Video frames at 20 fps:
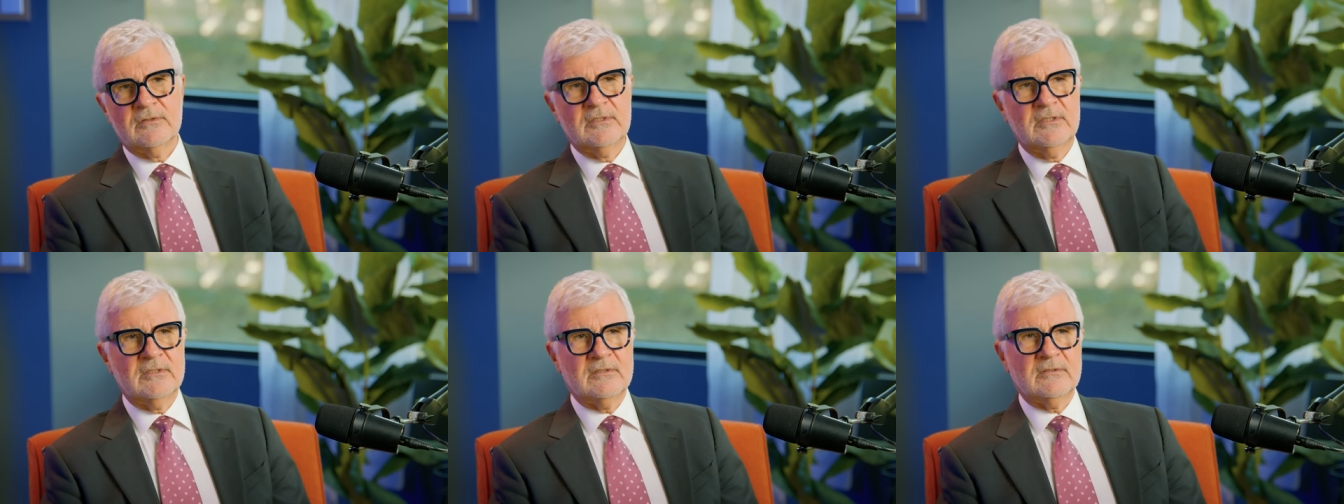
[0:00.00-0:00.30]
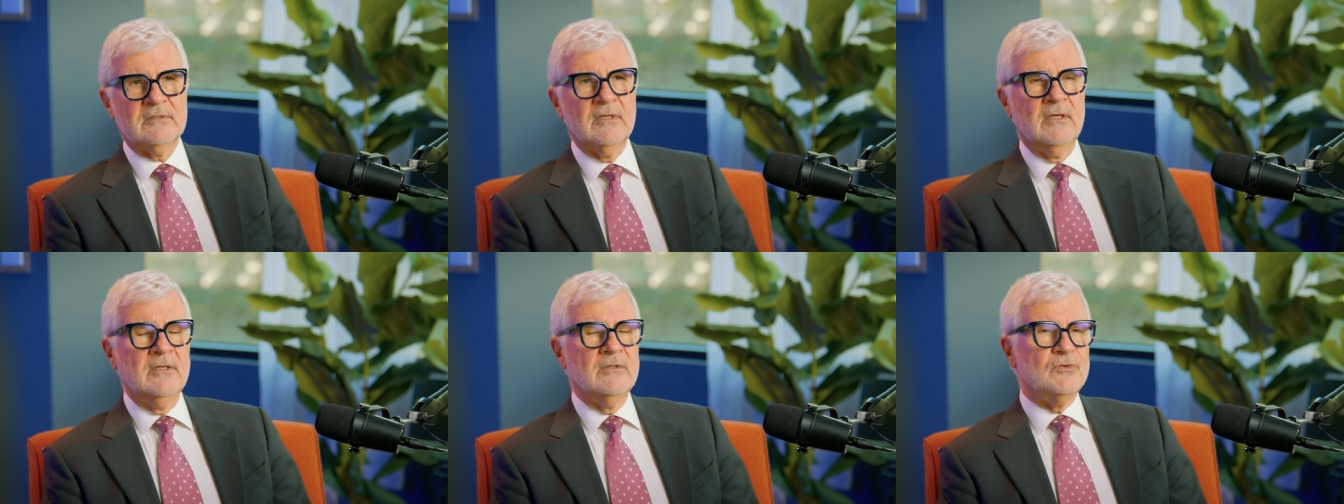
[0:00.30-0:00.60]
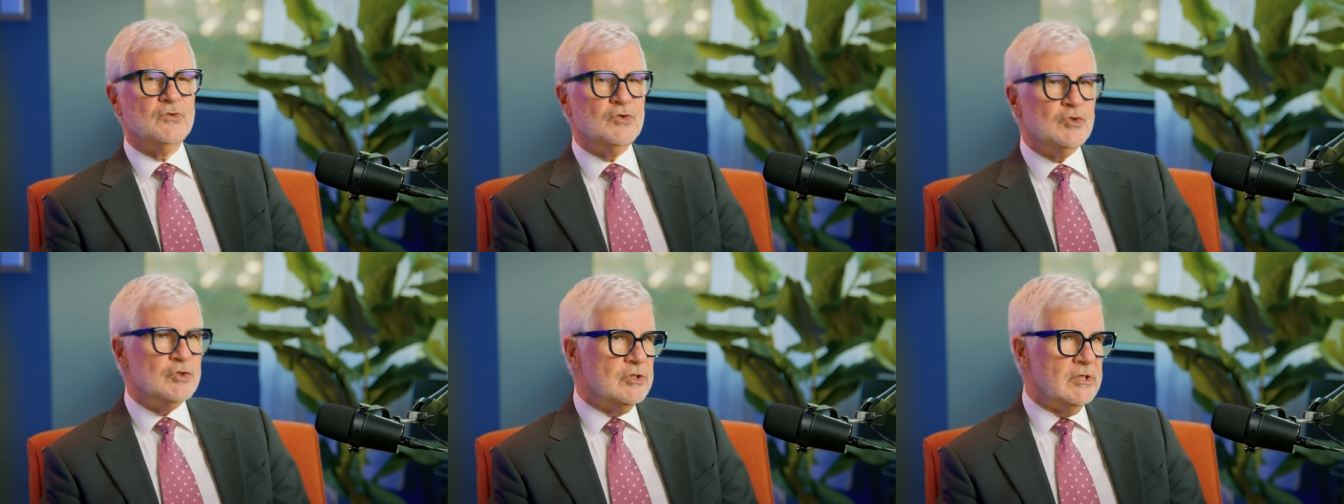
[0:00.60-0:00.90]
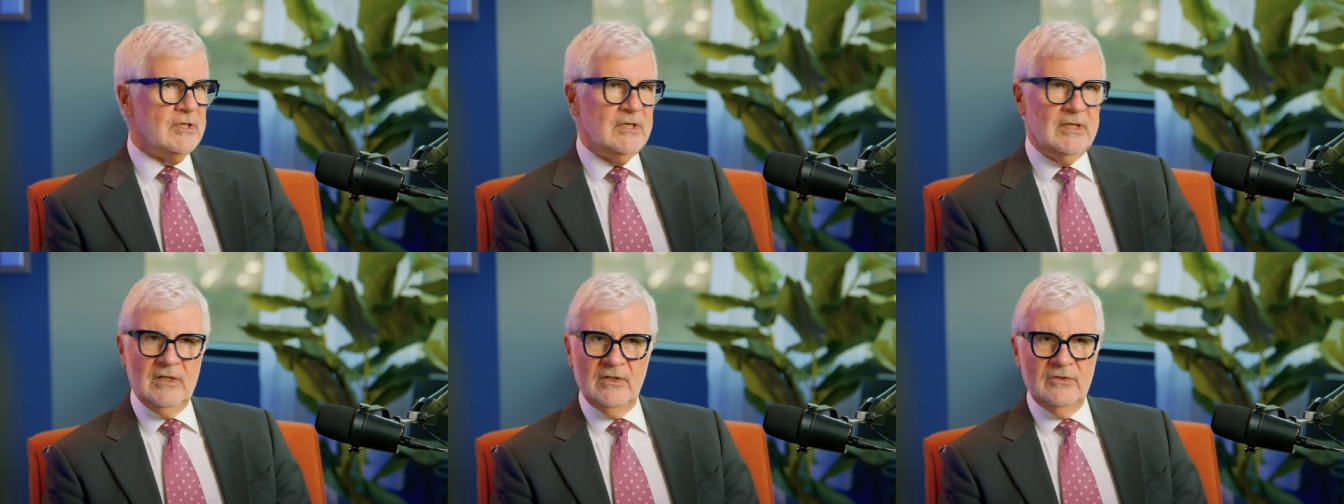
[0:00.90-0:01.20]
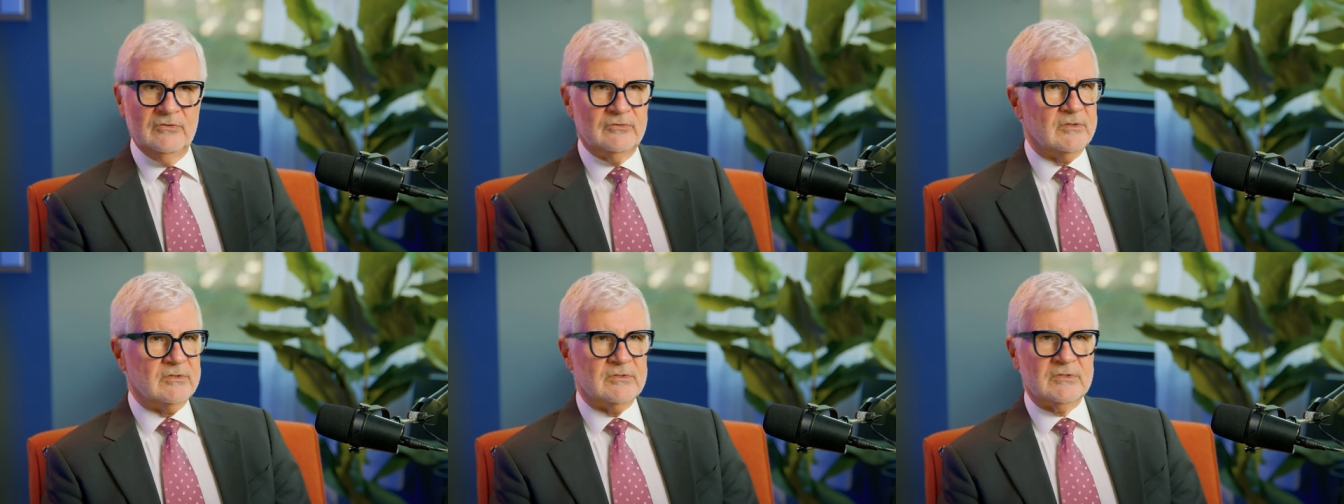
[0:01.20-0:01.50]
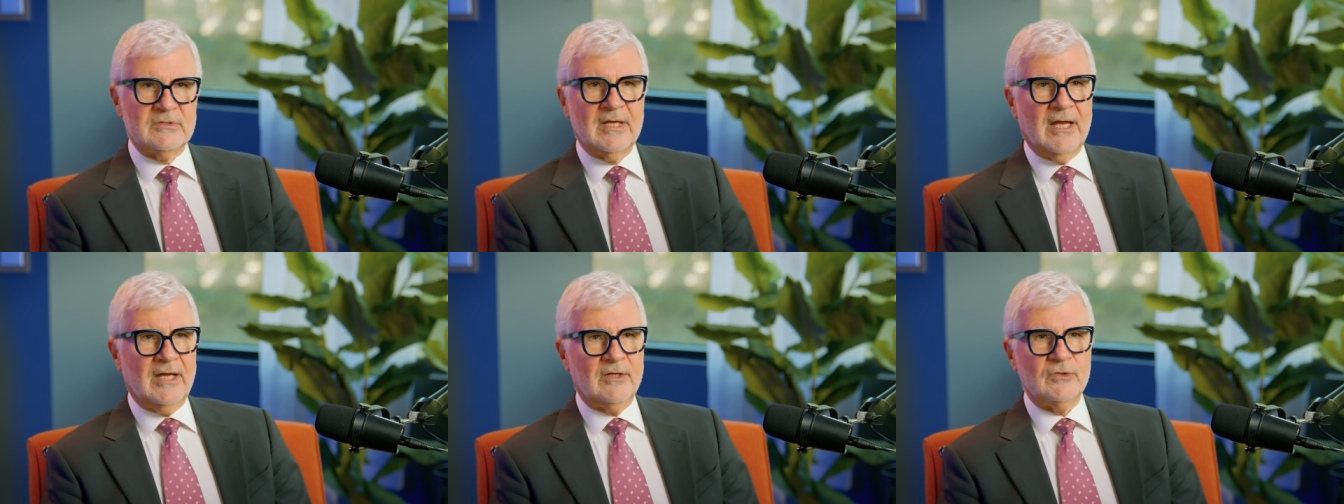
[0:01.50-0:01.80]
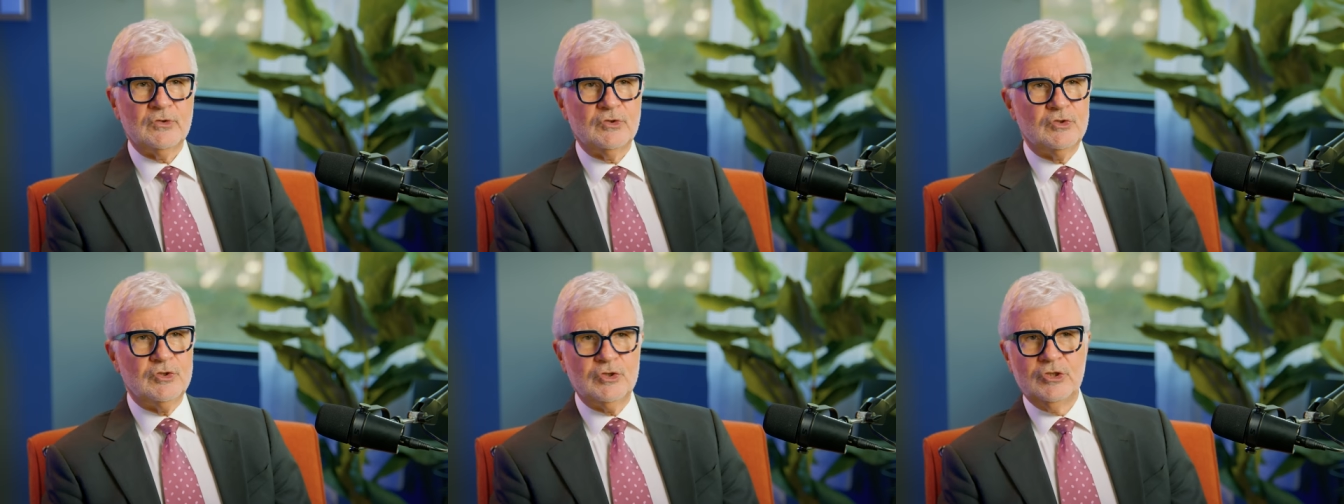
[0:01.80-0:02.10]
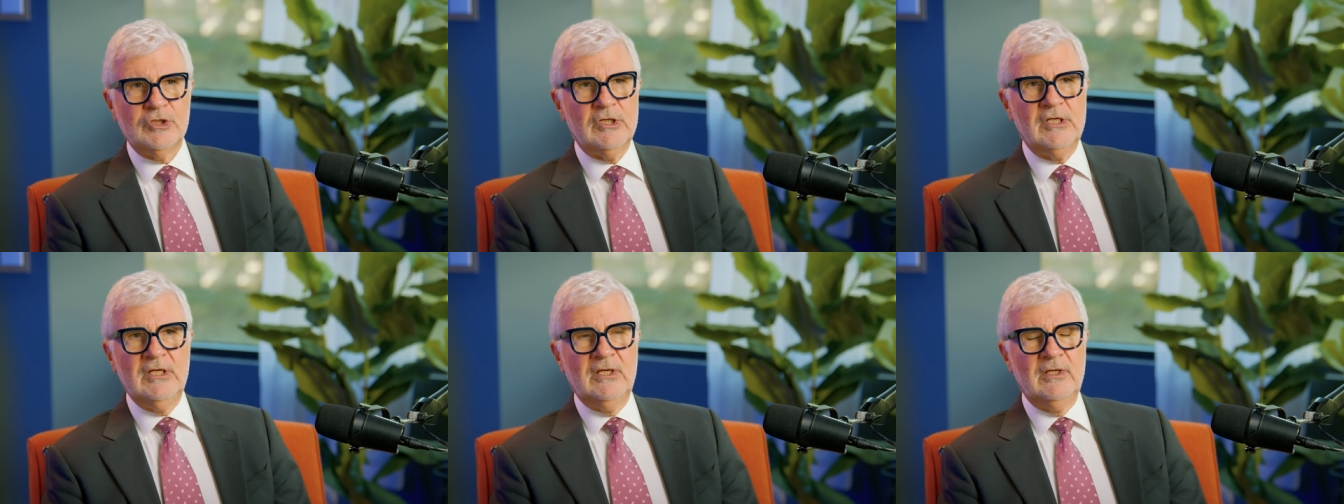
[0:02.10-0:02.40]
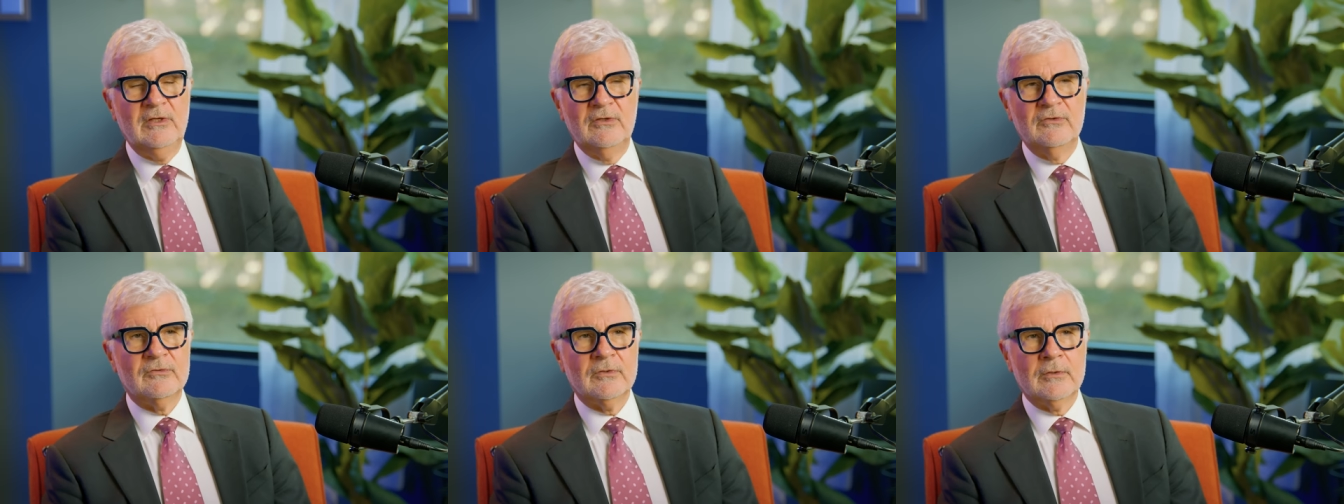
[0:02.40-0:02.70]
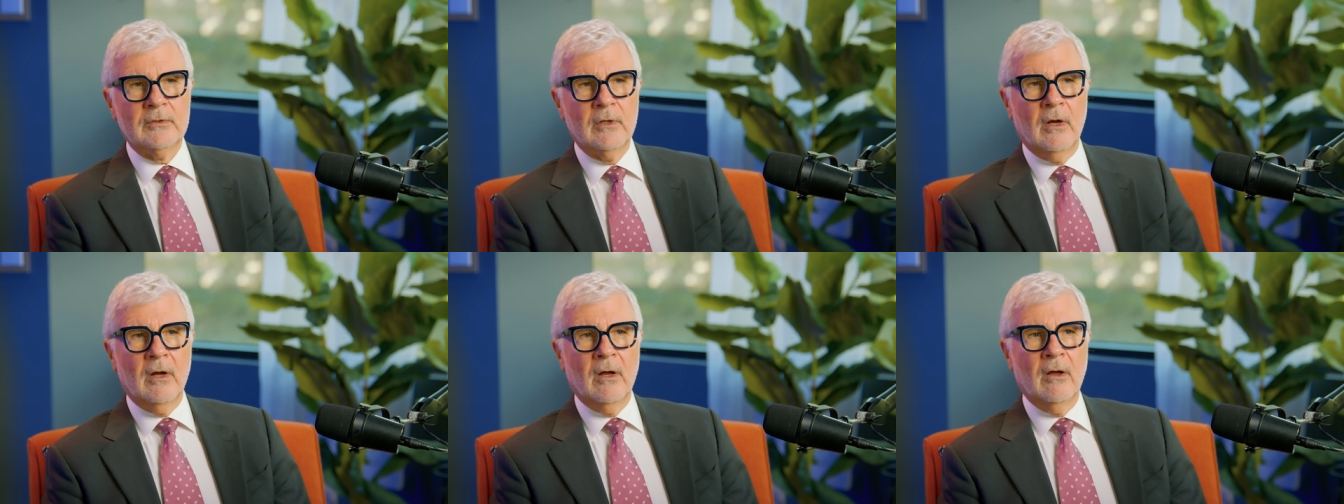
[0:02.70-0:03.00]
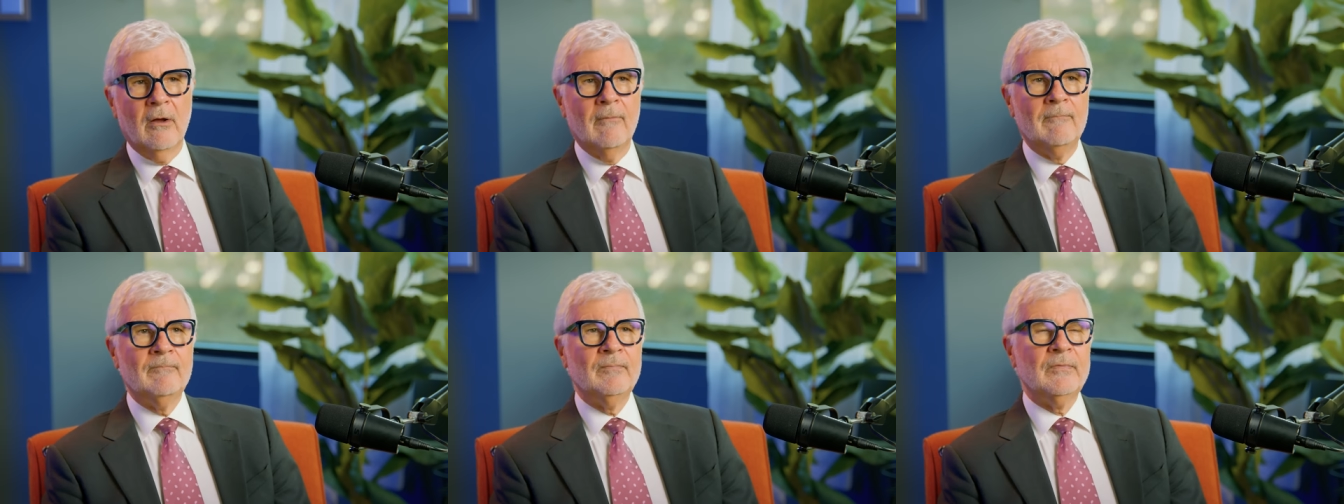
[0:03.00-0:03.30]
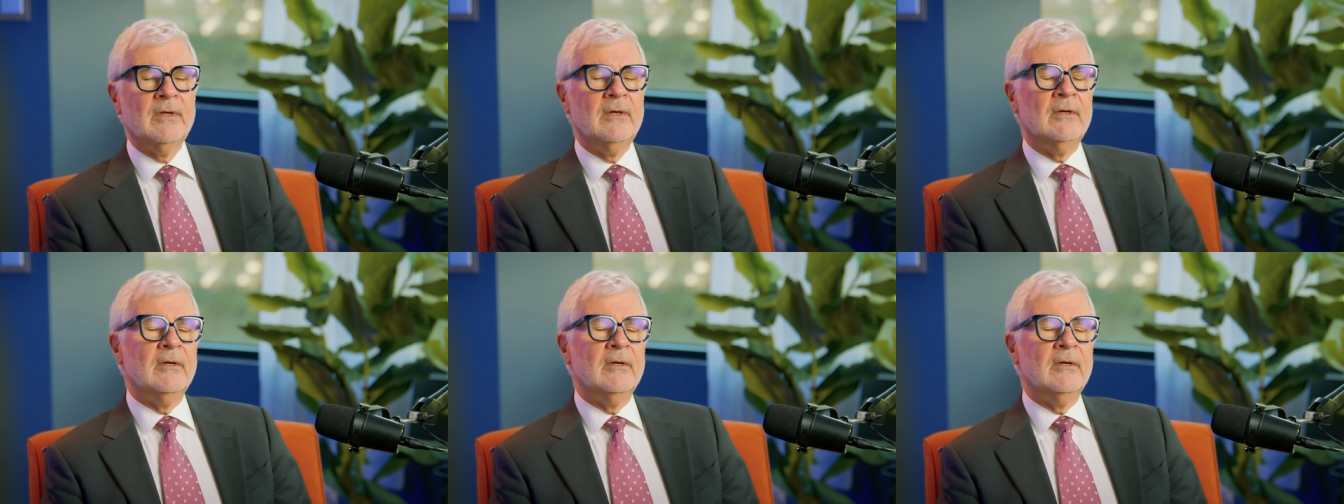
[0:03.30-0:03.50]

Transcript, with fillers: This cheese is not cheese at all.